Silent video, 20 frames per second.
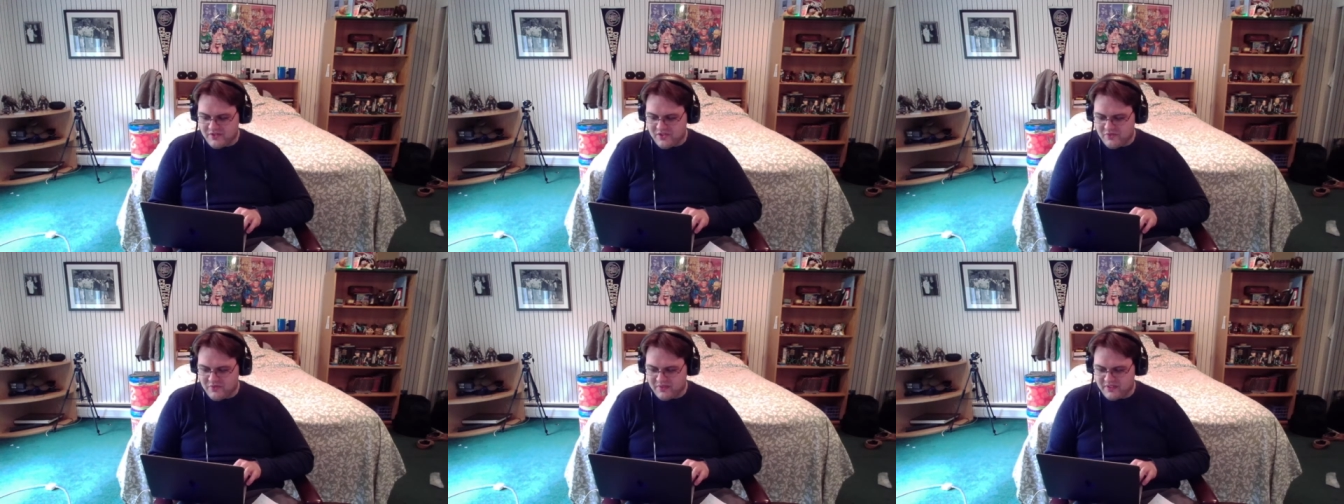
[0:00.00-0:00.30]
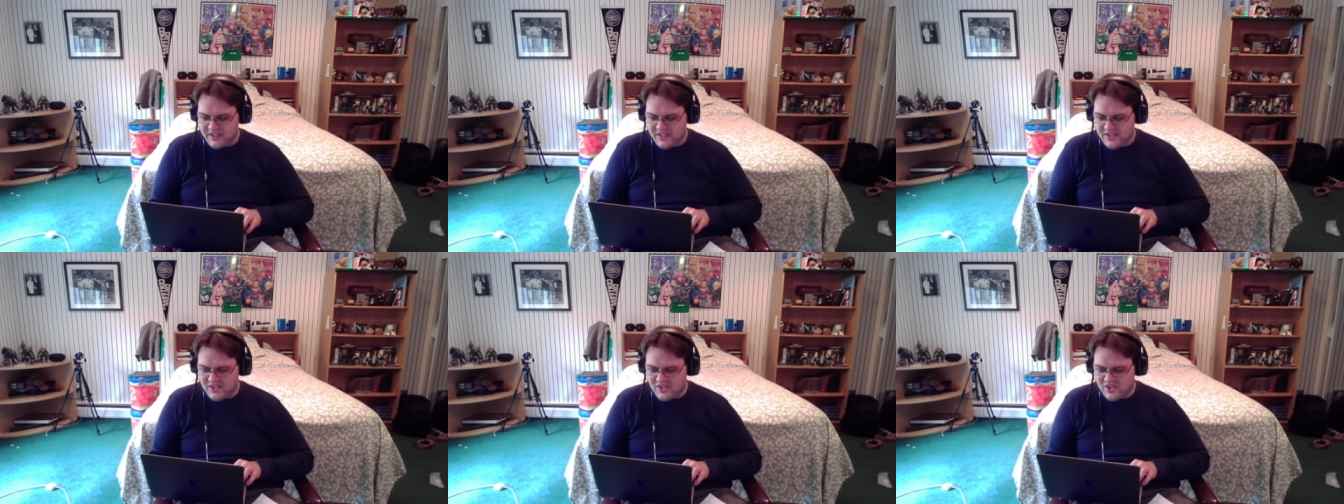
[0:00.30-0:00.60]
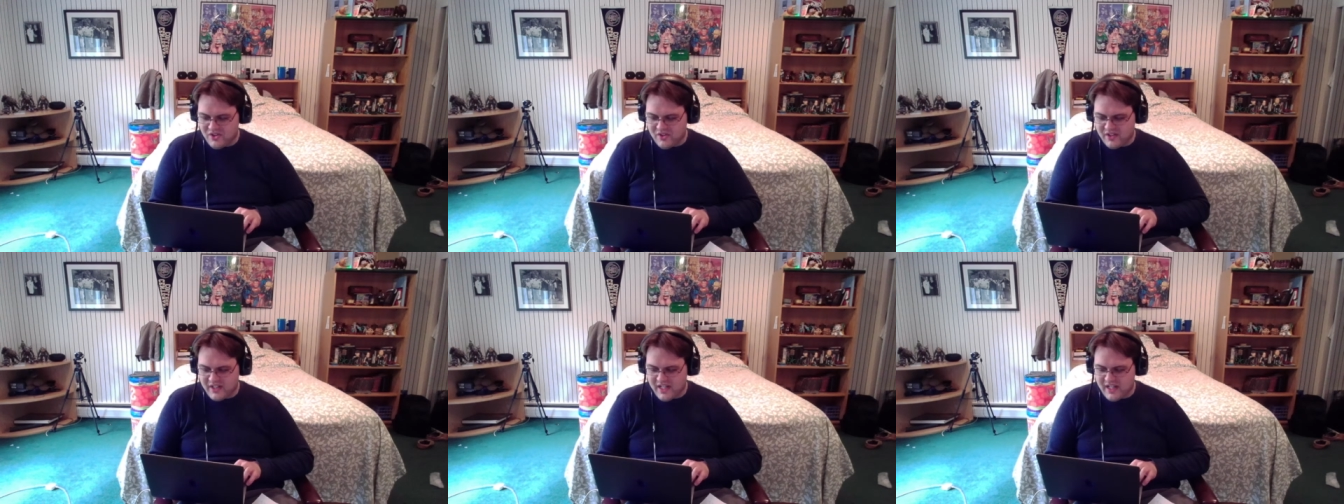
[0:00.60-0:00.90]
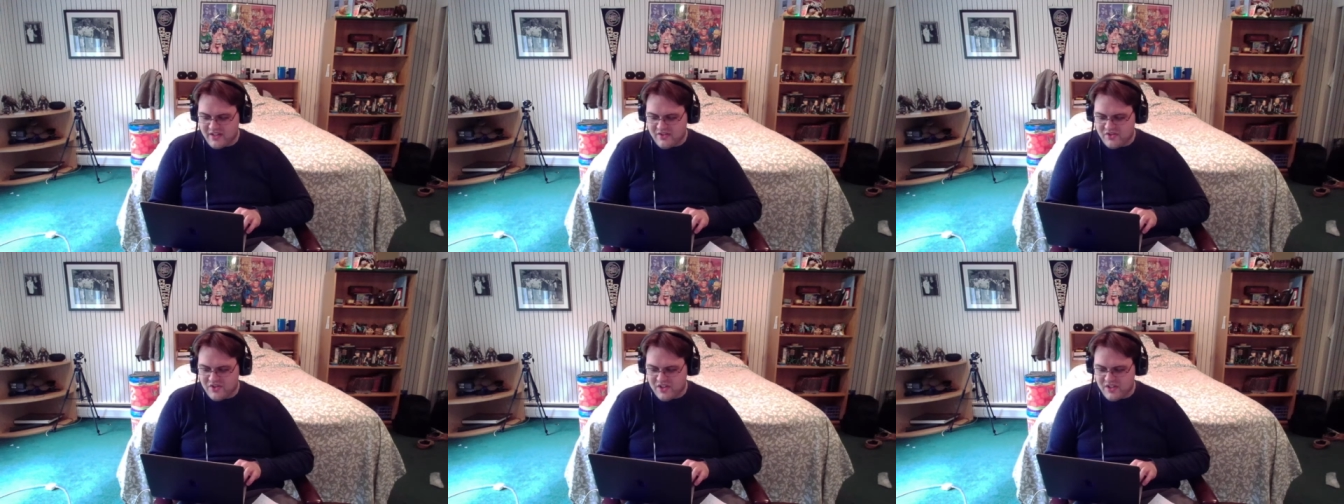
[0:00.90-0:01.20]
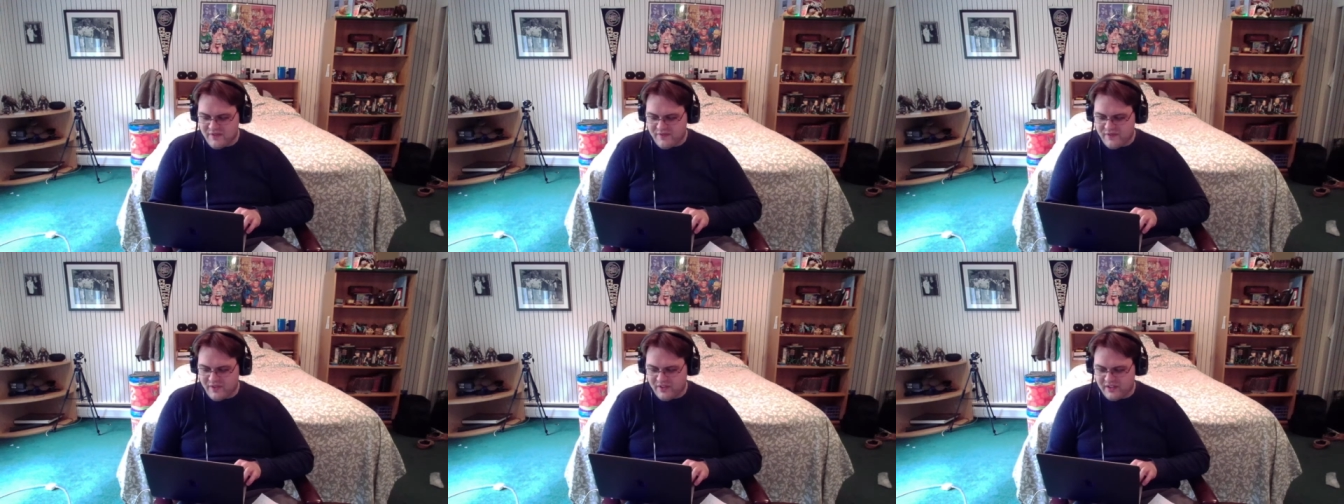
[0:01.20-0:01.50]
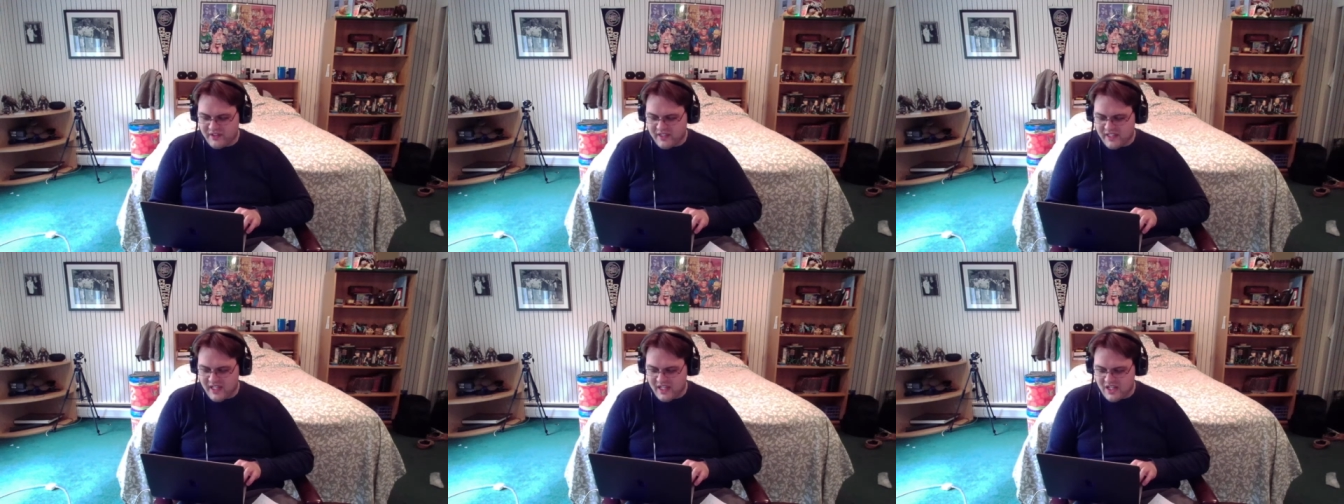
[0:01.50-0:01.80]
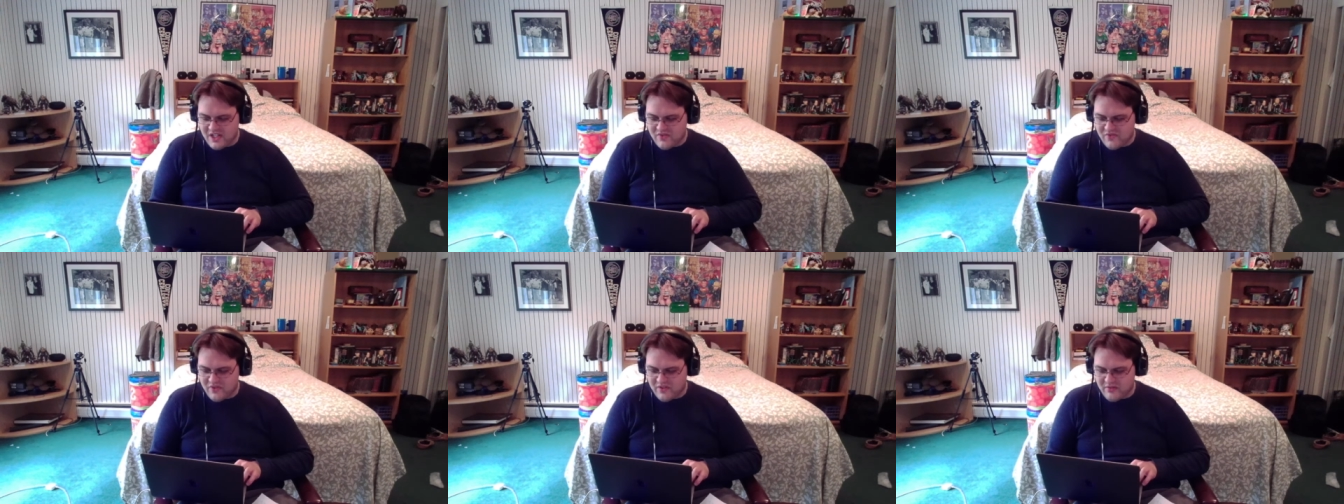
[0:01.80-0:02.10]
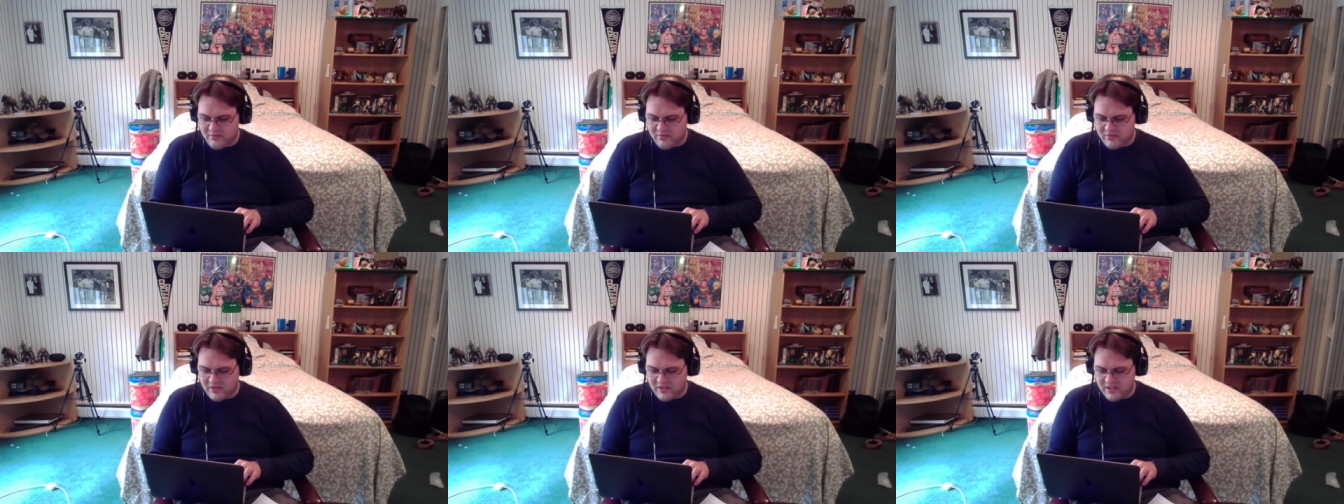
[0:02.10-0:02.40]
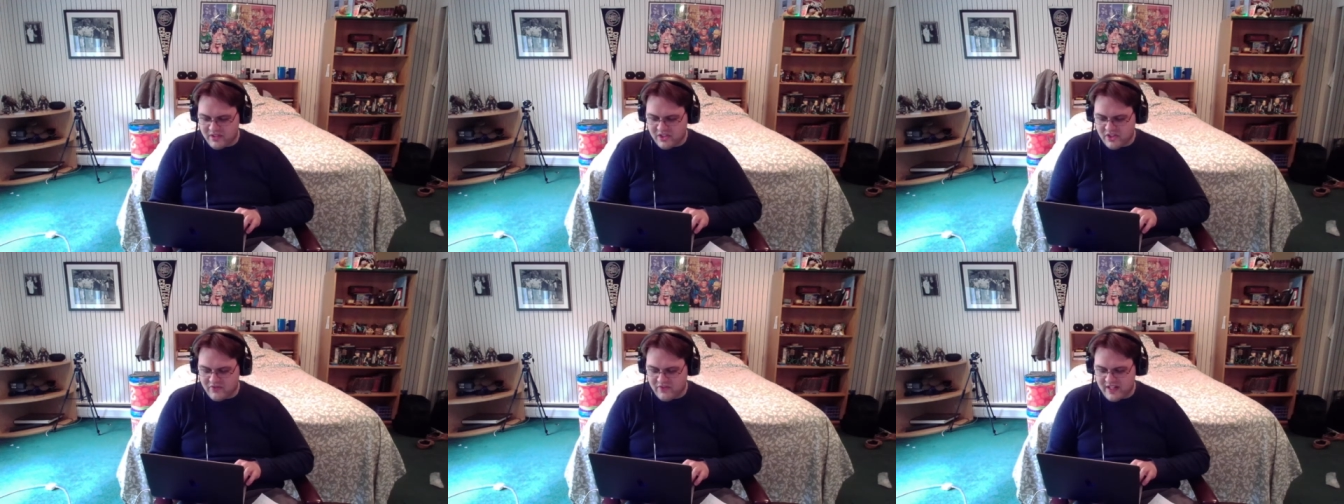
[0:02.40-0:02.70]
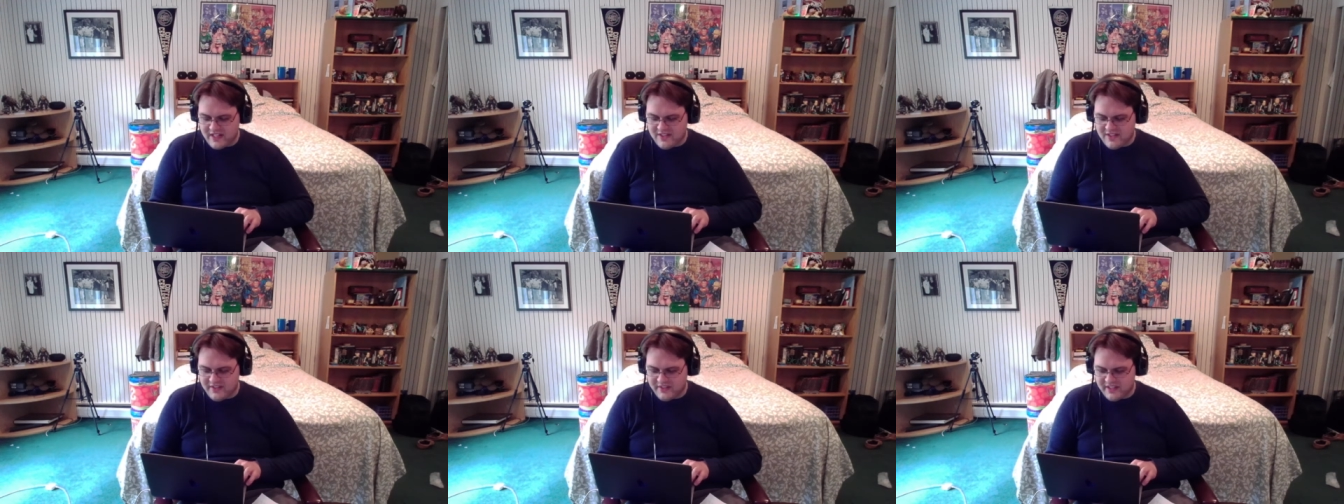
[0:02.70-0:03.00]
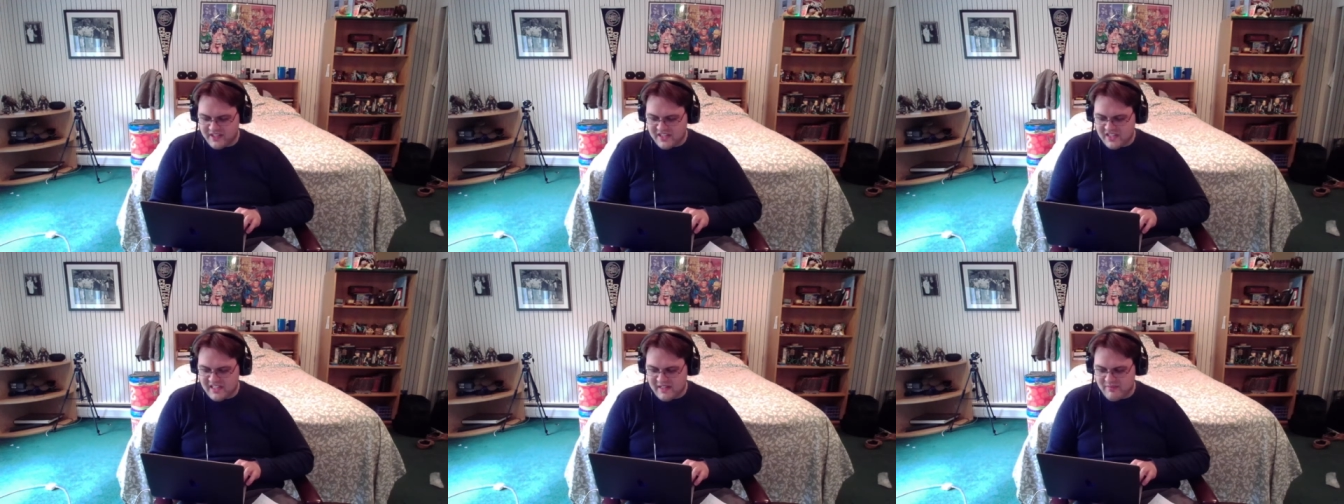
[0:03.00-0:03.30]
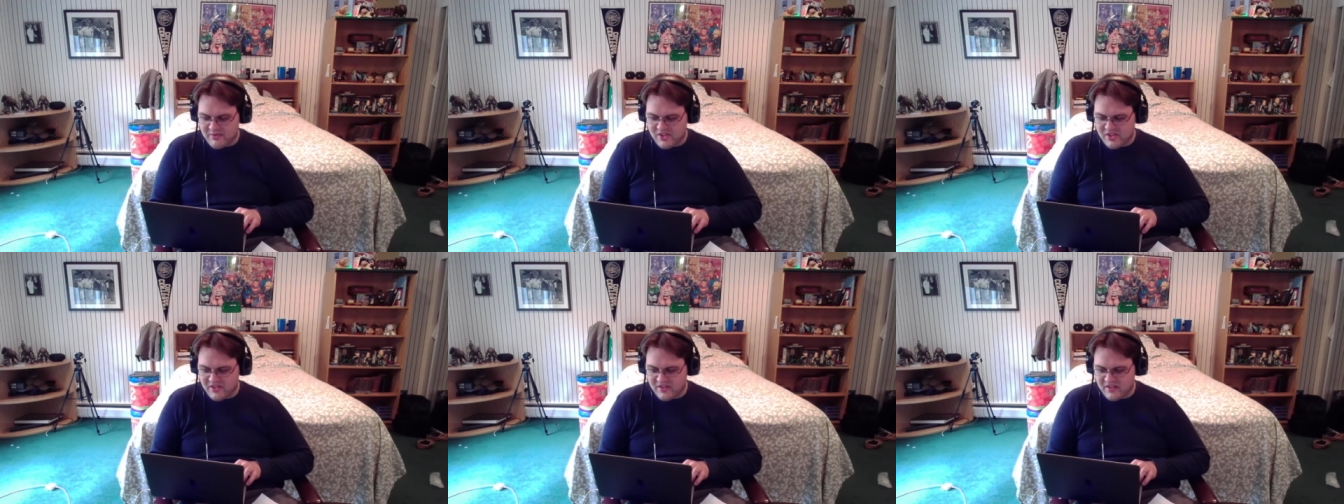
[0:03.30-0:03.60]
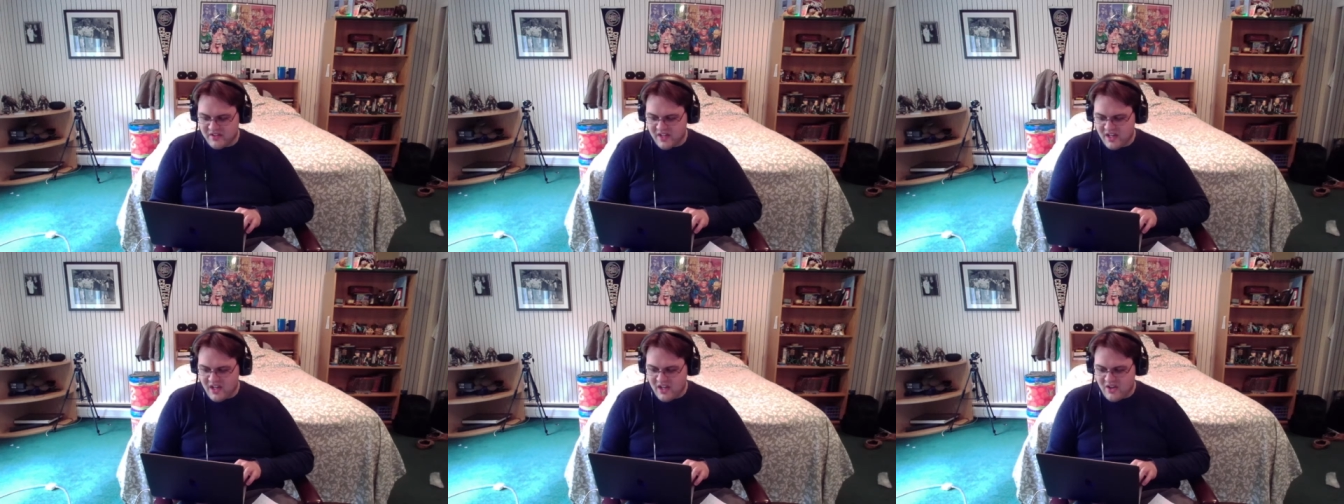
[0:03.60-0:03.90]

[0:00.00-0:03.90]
to release dark energy to fill a gauge from Carantula's scepter,